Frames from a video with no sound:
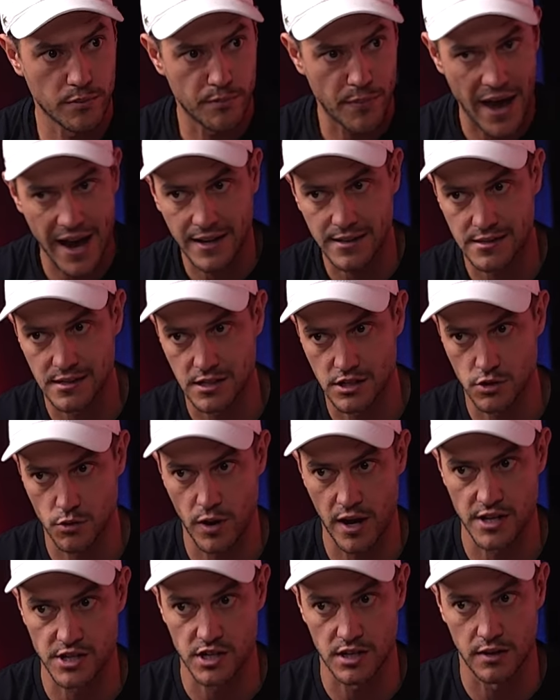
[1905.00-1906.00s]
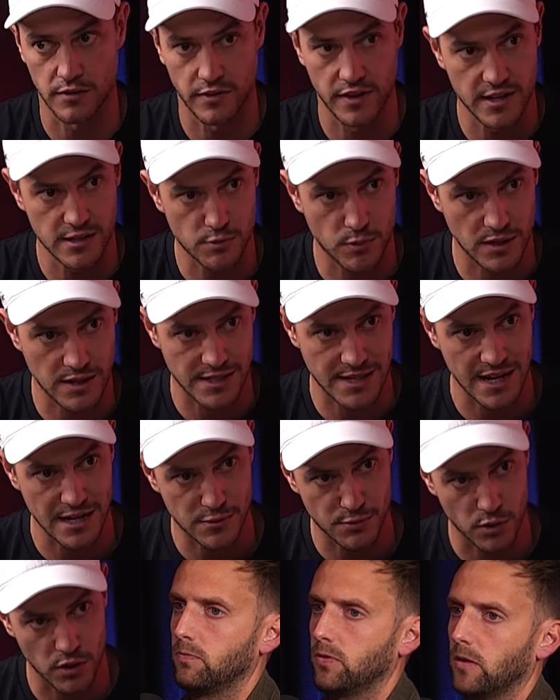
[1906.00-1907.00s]
back situation it, unless we're
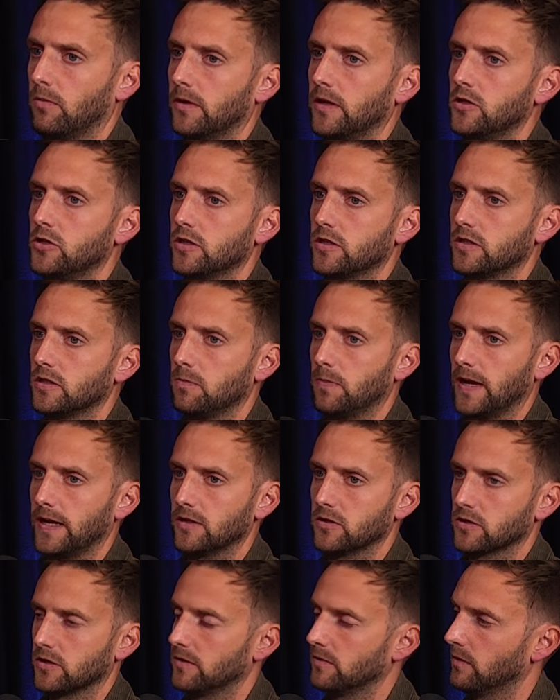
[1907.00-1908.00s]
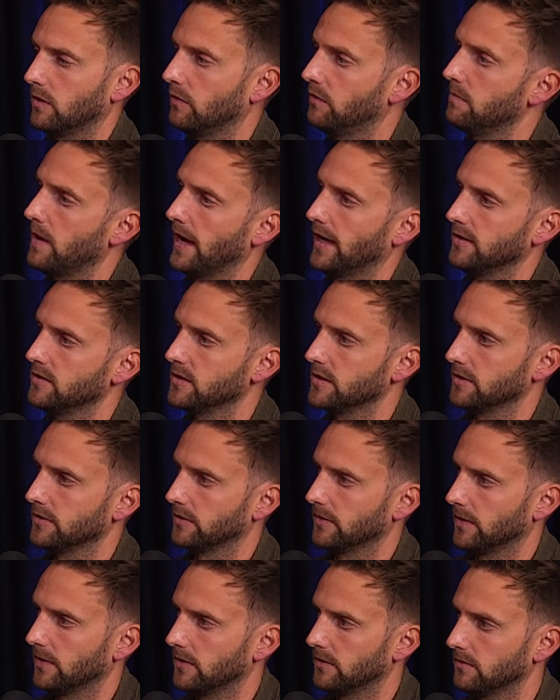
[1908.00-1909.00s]
desperate. It probably sure. just depends on if May's in
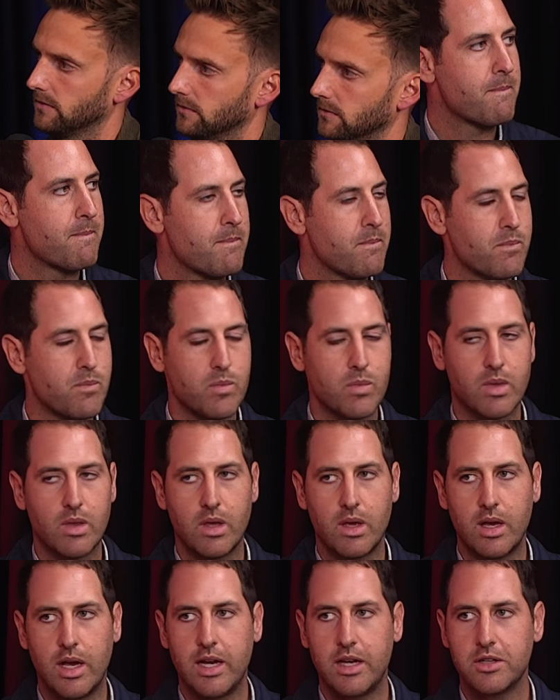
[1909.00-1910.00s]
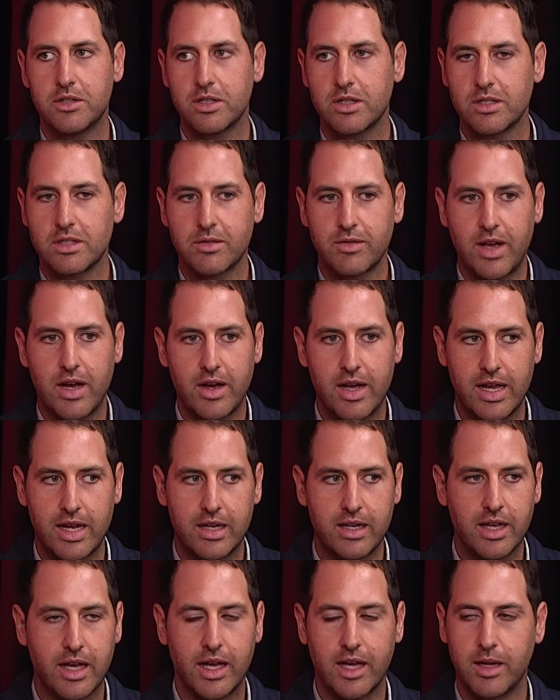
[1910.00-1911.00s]
or not. Mm. And in terms of our end
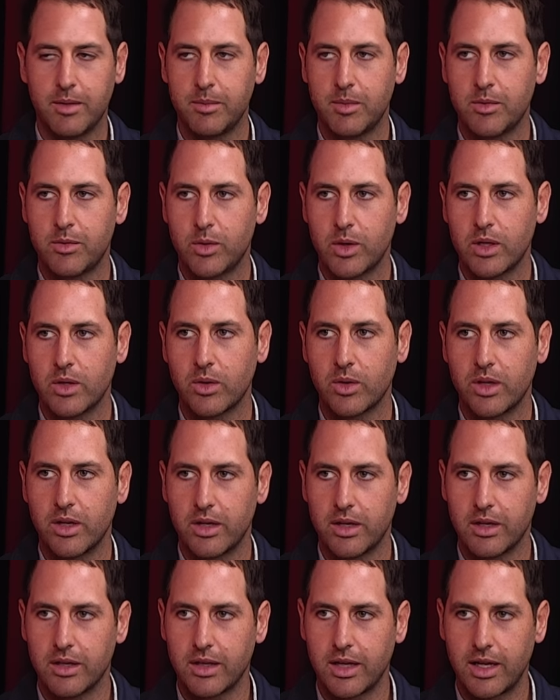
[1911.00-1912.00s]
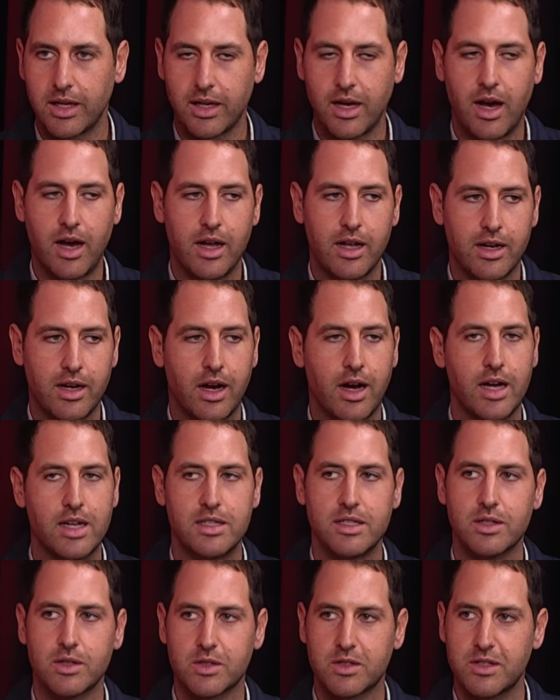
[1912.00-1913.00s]
True. game, if we're looking at like an
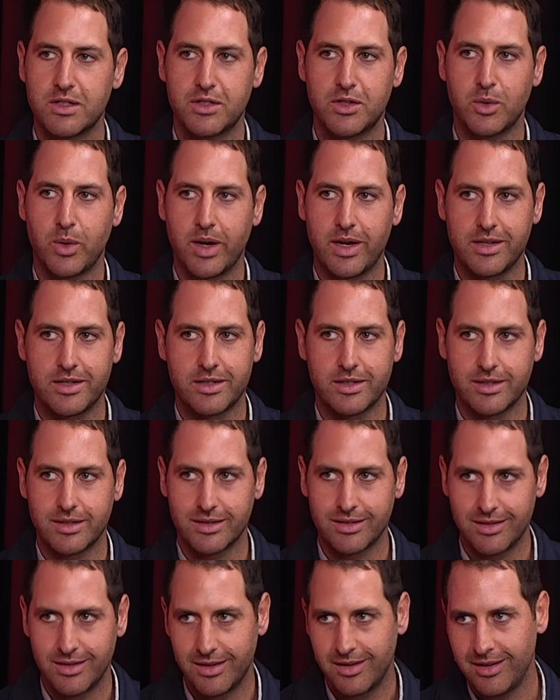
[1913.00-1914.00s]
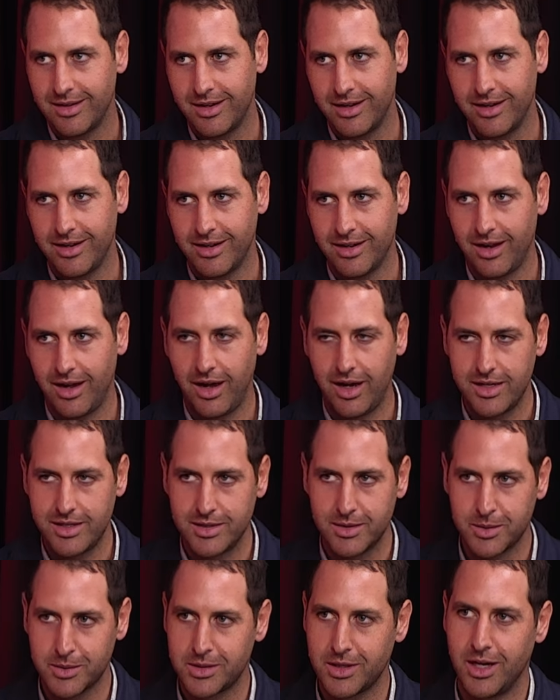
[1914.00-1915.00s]
ideal situation at an
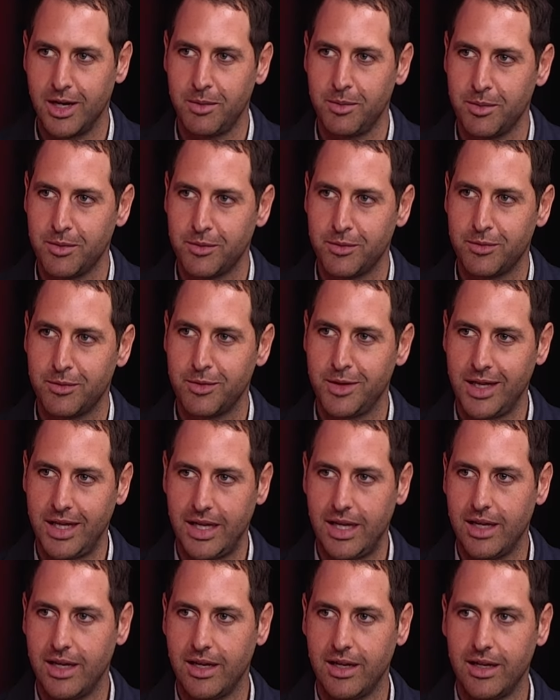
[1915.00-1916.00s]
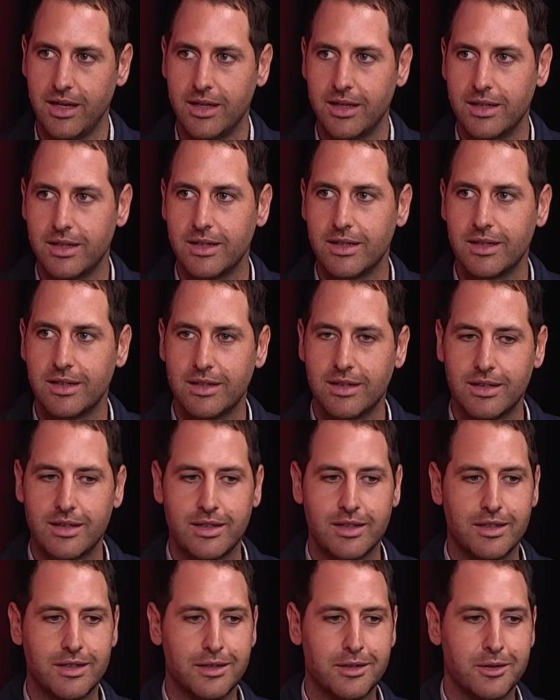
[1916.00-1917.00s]
ideal time of the year,
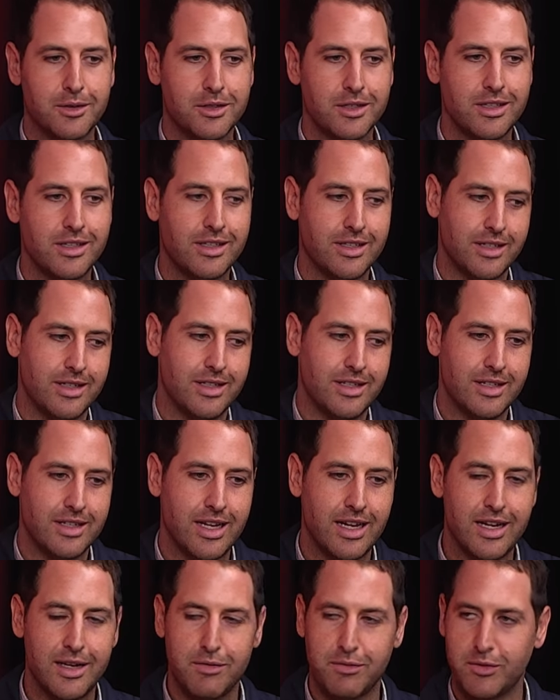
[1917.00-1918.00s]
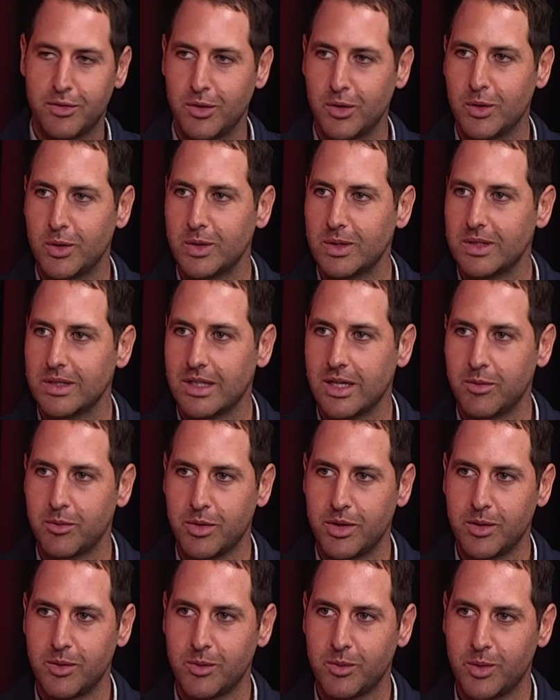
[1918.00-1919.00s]
you, need him forward, and
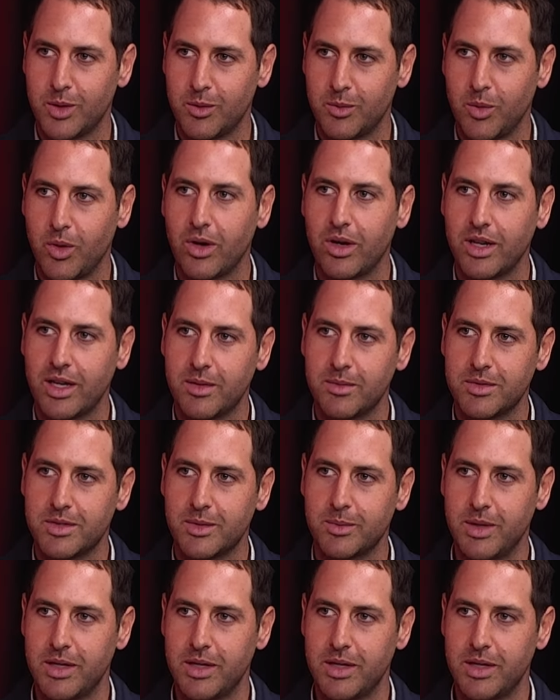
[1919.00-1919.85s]
we we want him to